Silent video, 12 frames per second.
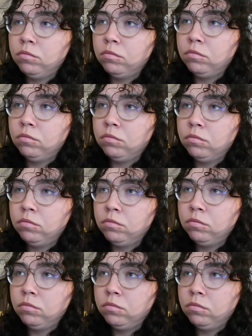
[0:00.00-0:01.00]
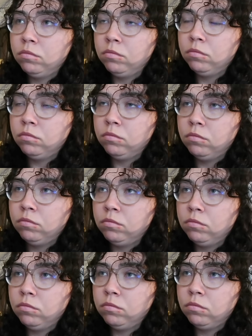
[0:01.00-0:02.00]

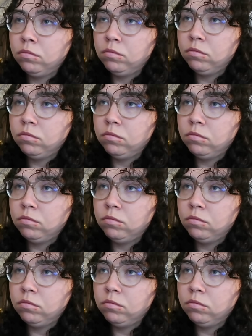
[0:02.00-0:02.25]
Nothing is said.